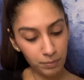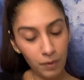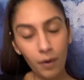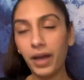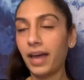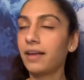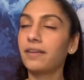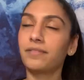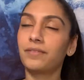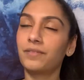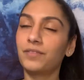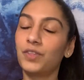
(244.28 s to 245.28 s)
Okay,
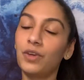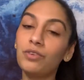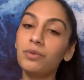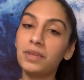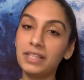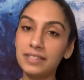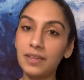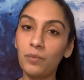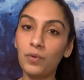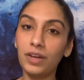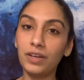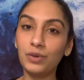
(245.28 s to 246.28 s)
you ever meet
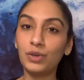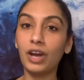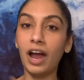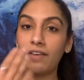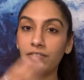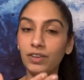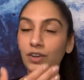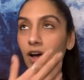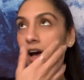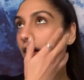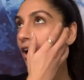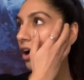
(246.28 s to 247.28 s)
someone or you're having
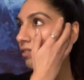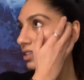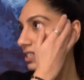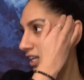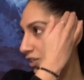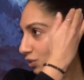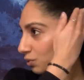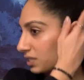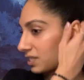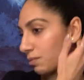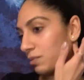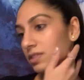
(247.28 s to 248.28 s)
a conversation with
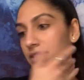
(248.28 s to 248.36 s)
someone?